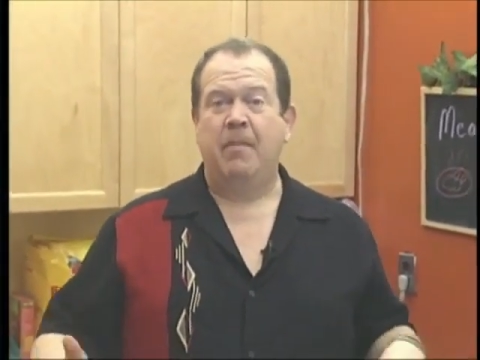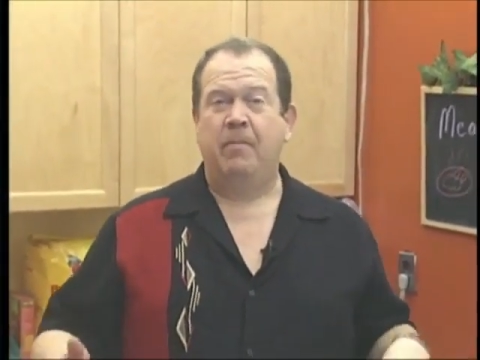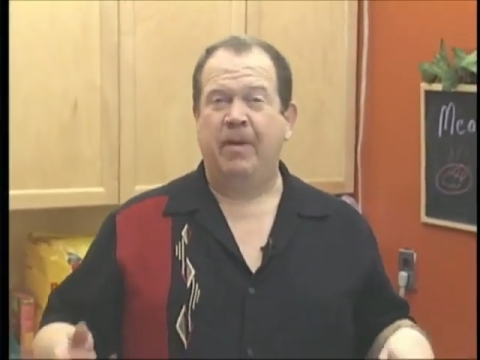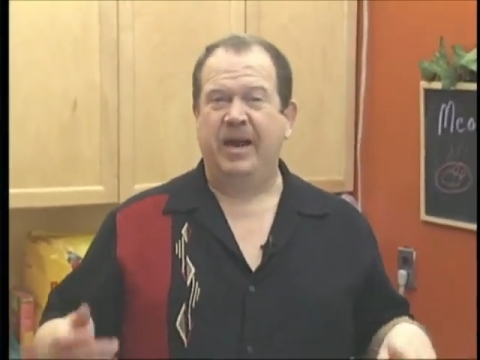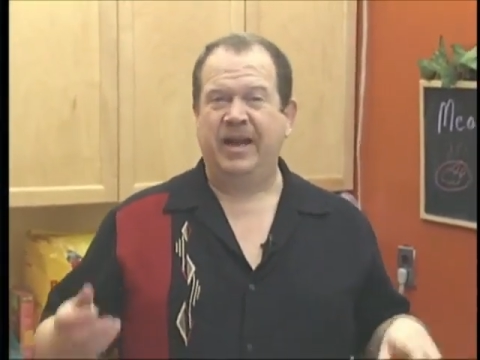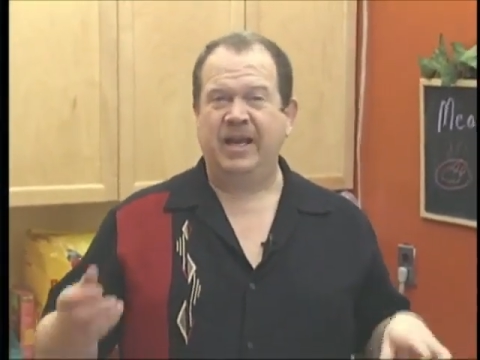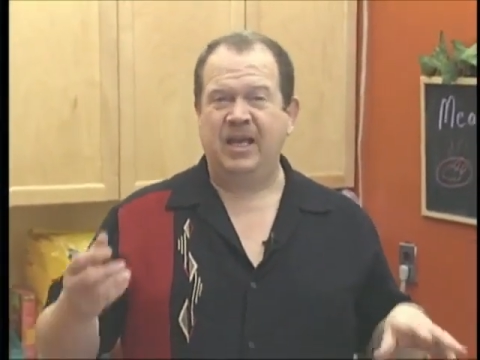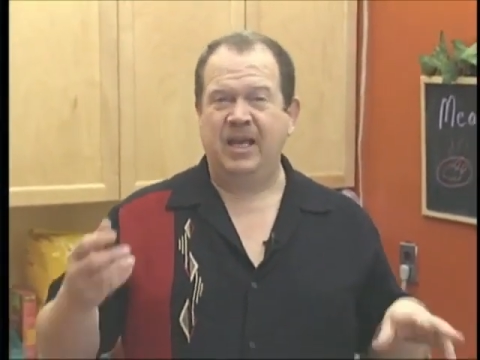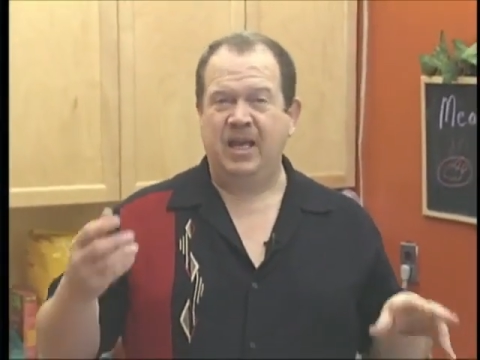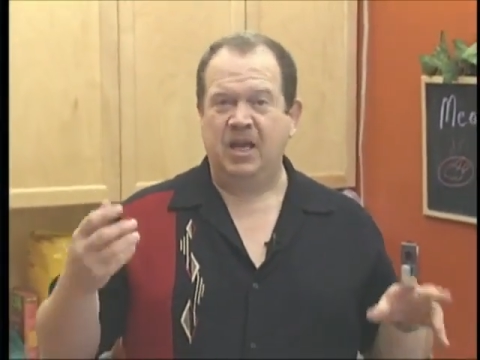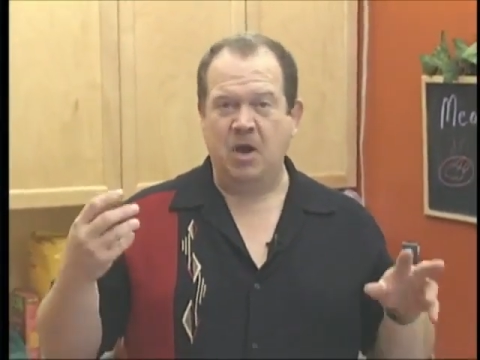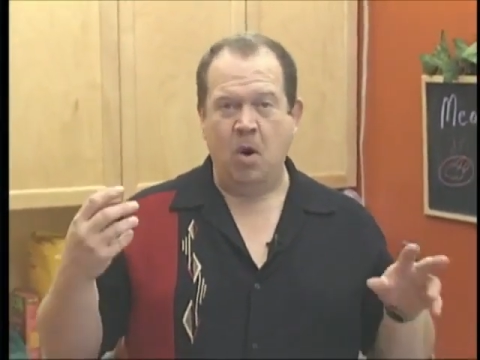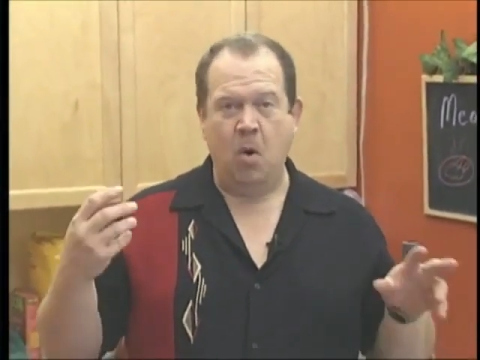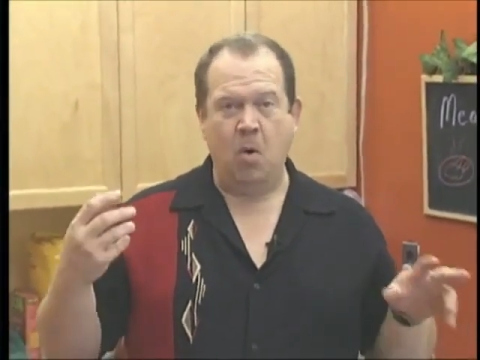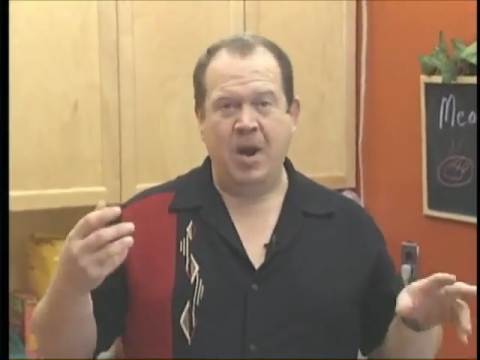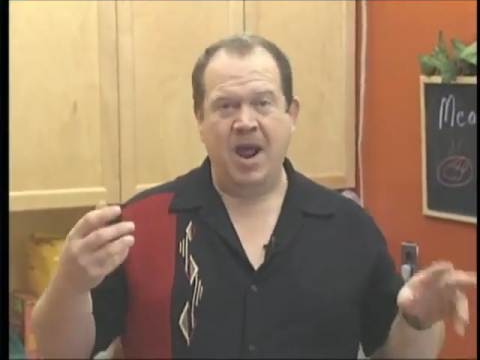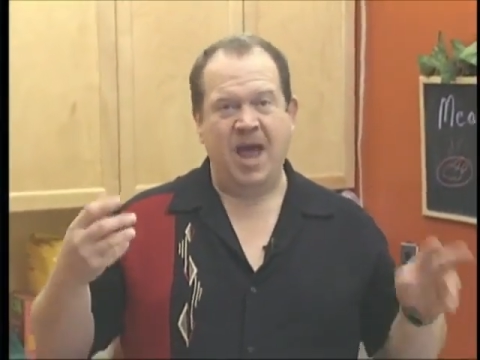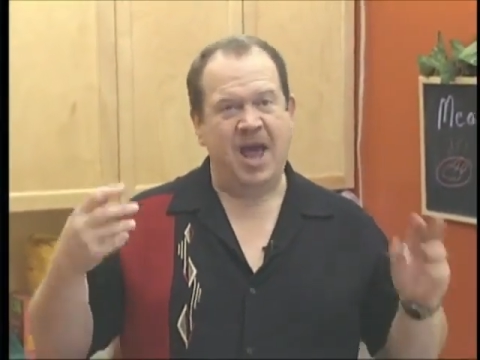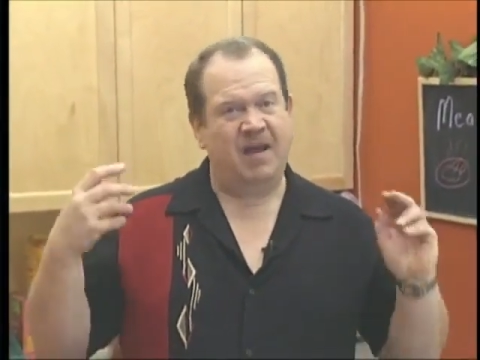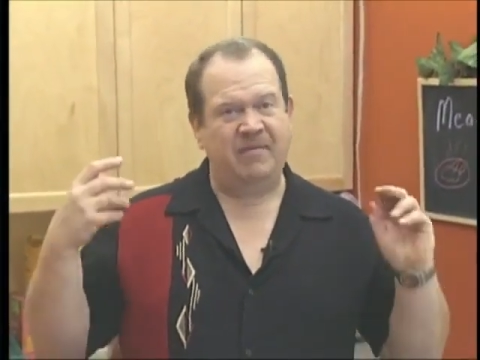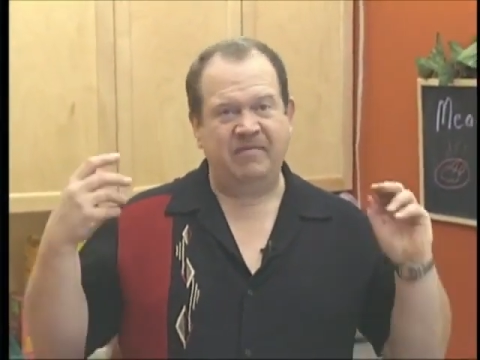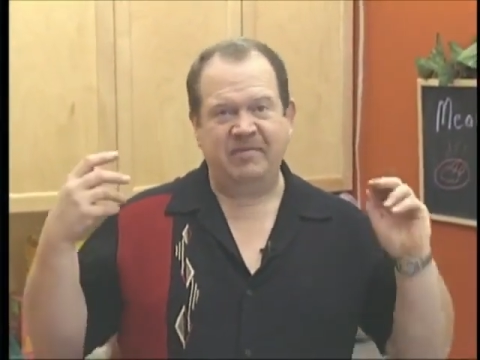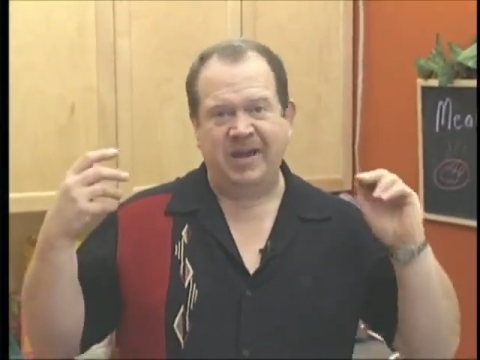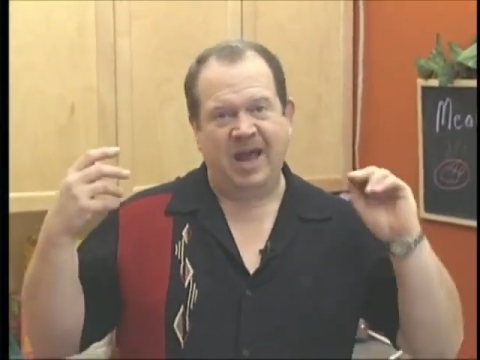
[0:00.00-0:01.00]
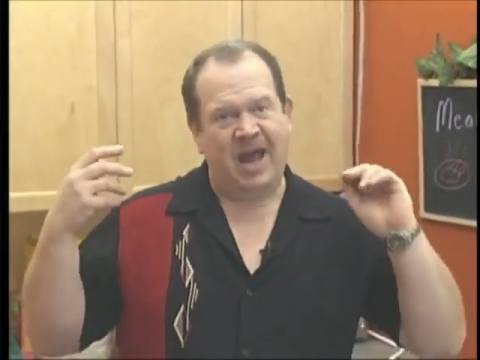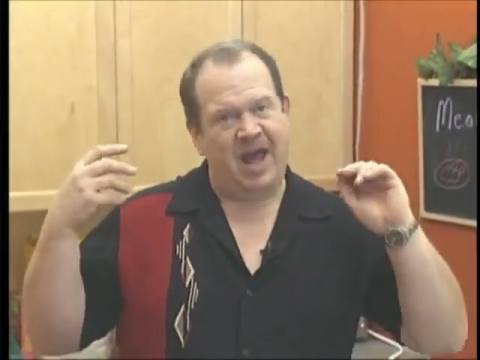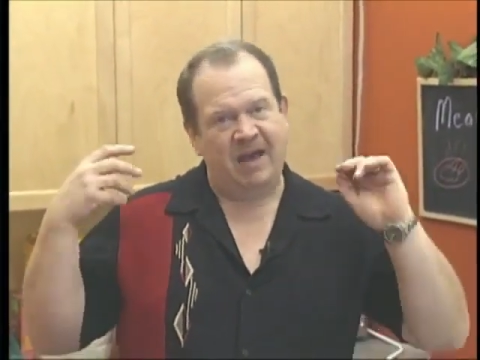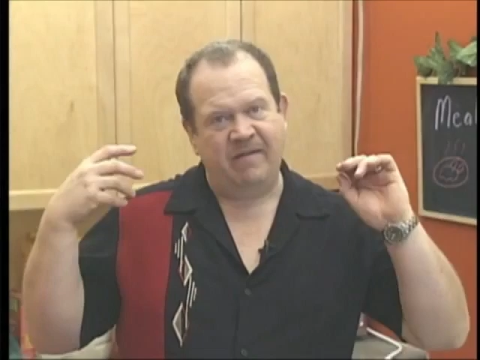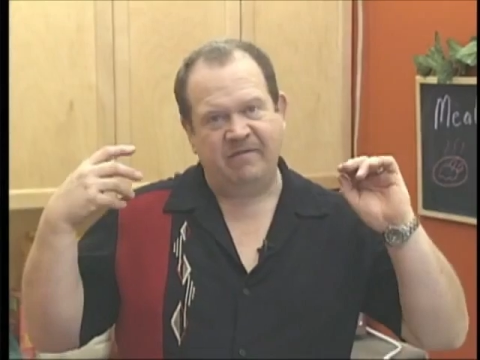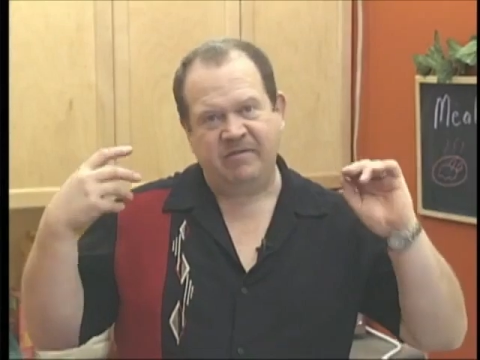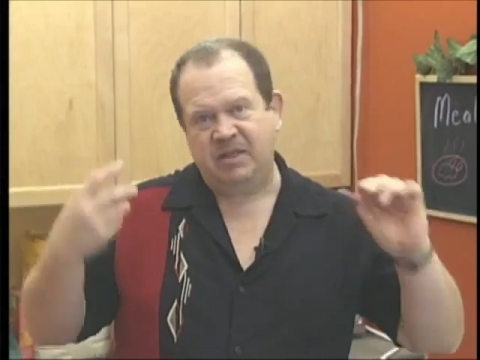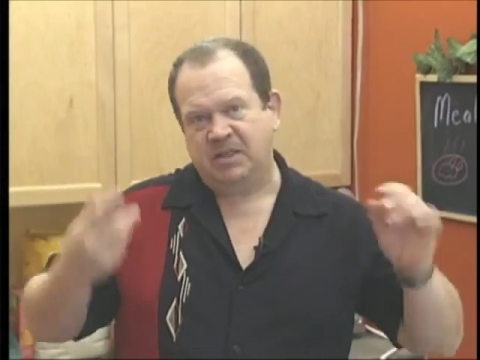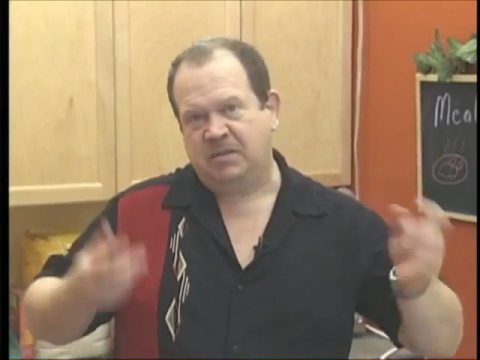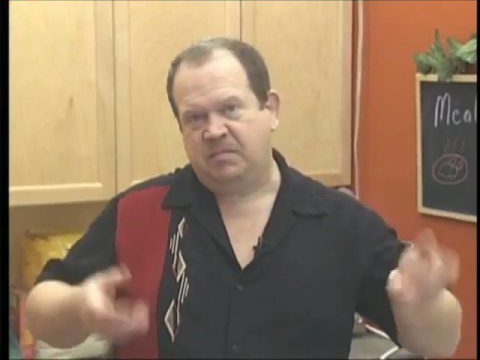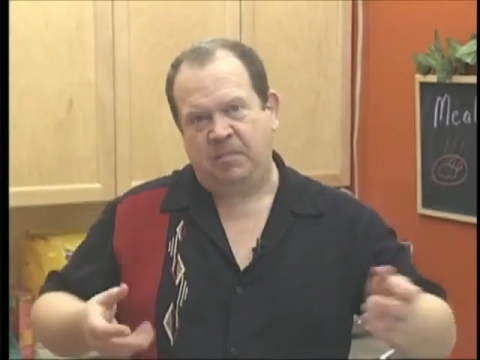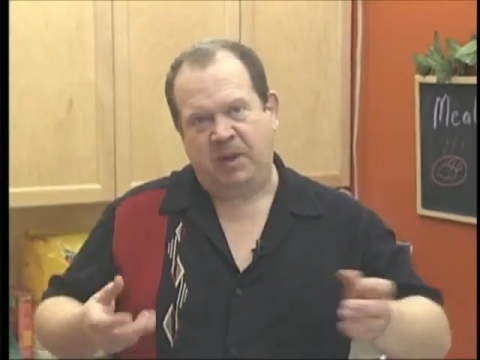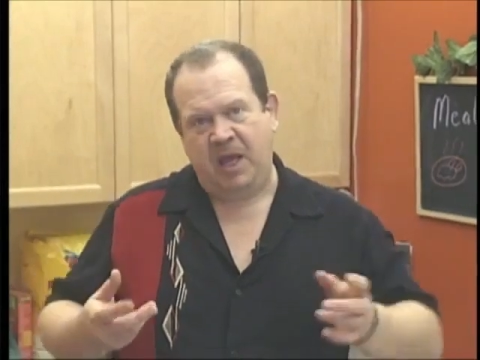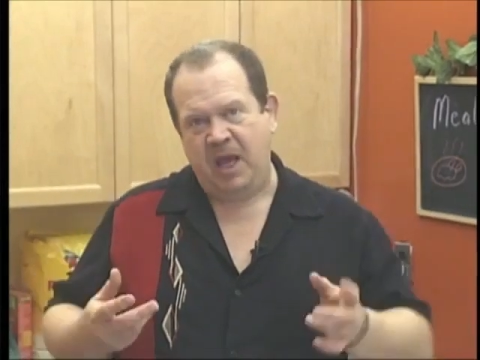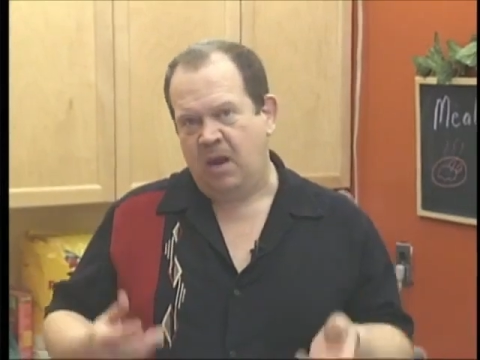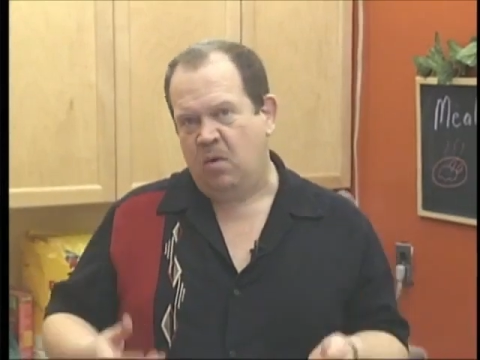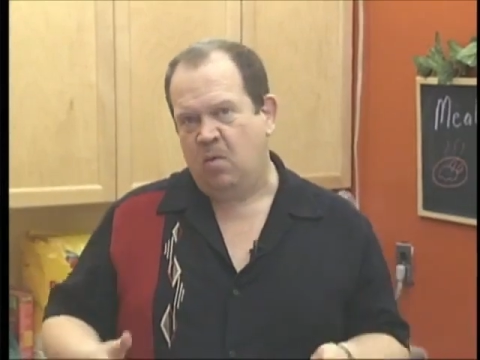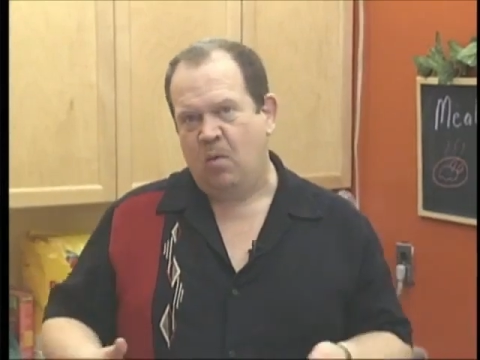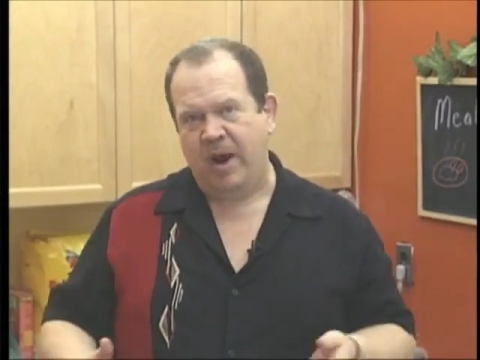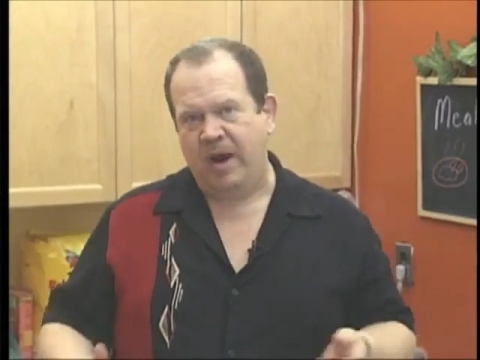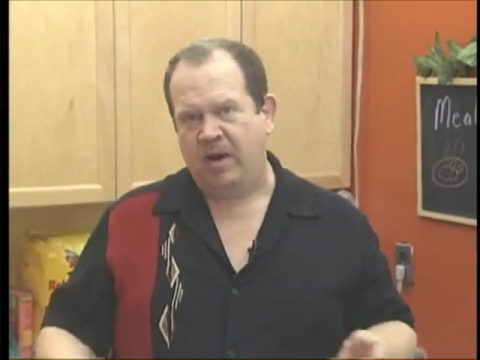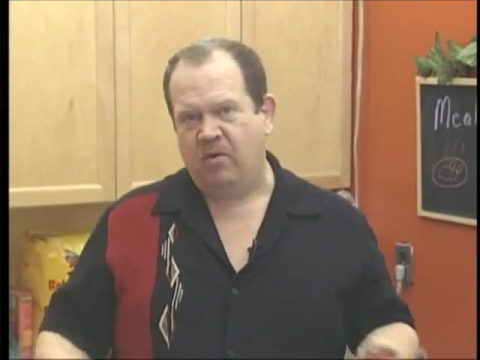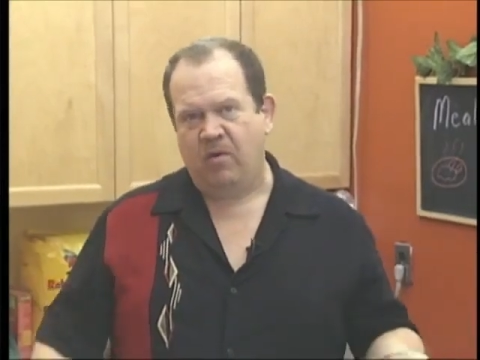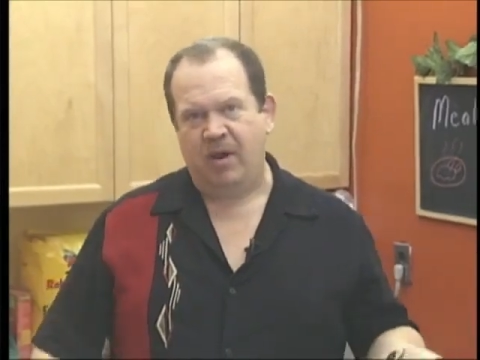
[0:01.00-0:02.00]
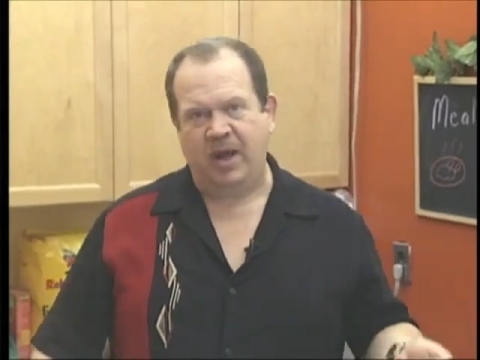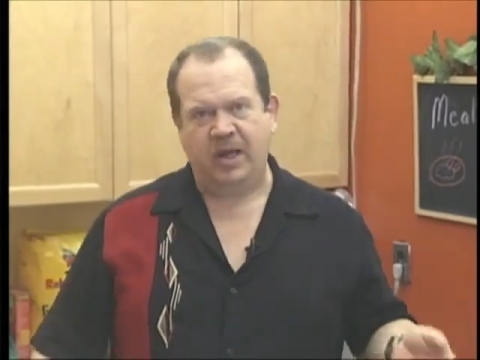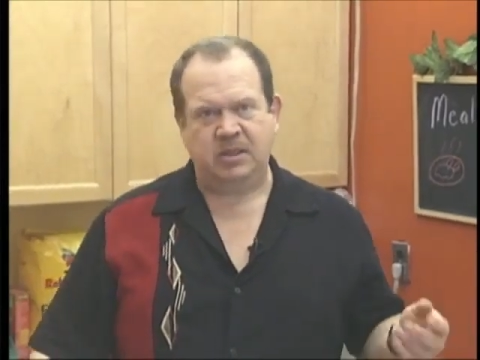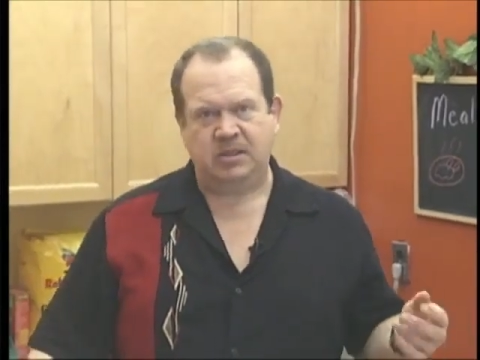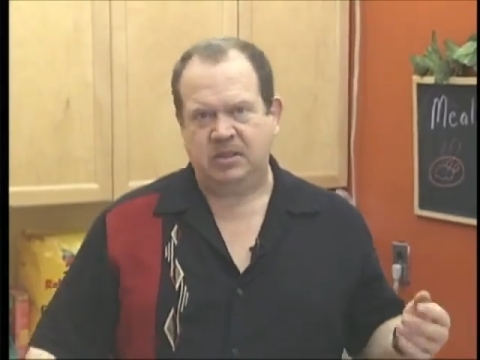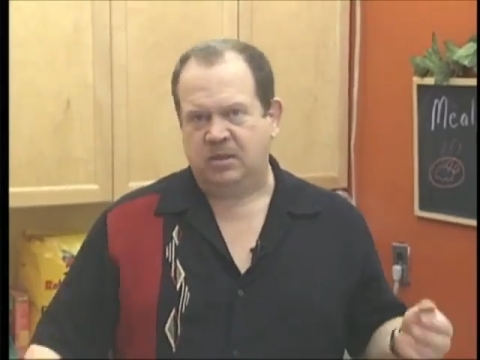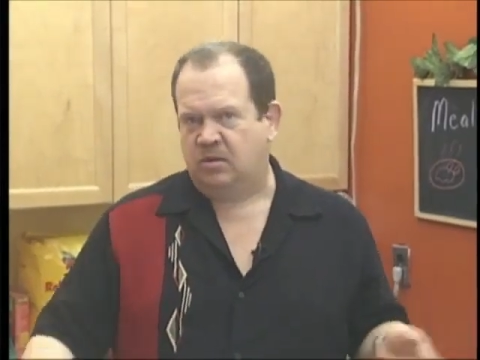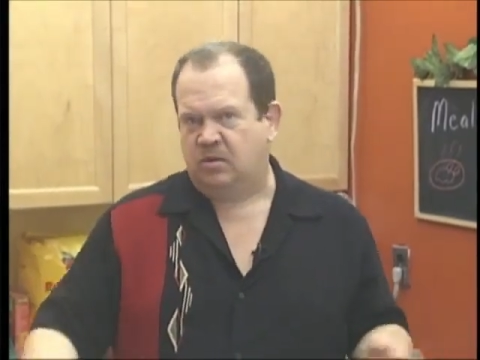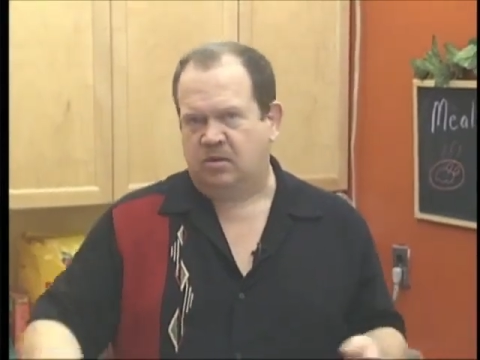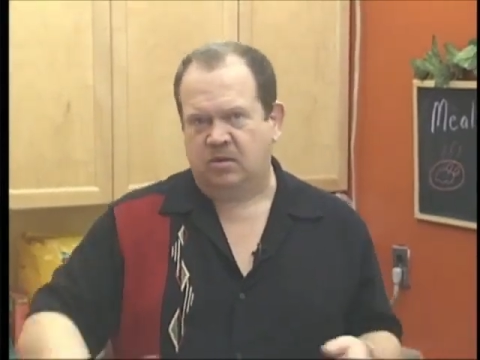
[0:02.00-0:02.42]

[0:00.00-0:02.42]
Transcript: But you don't have to have just plain white rice